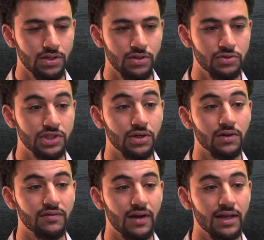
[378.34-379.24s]
UC
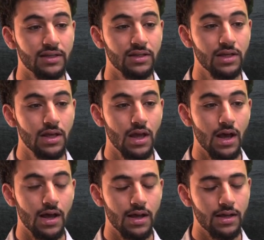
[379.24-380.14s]
Irvine,
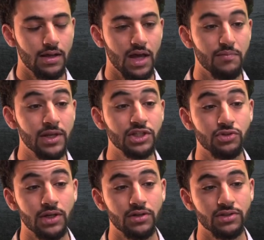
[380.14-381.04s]

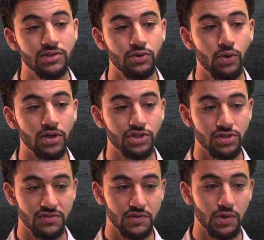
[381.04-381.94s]
administrators who are in
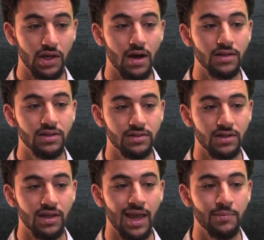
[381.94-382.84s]
charge of student conduct
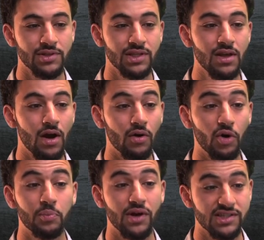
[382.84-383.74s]
on campus are
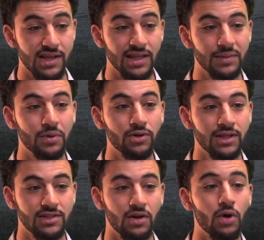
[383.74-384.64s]
all present at the
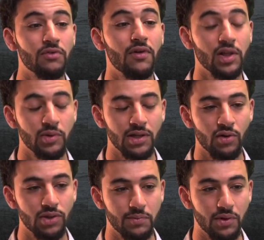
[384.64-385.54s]
protest and are all following along
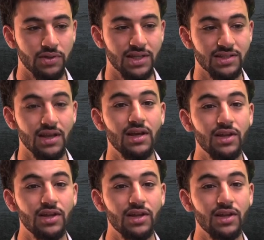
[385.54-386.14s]
with the protest.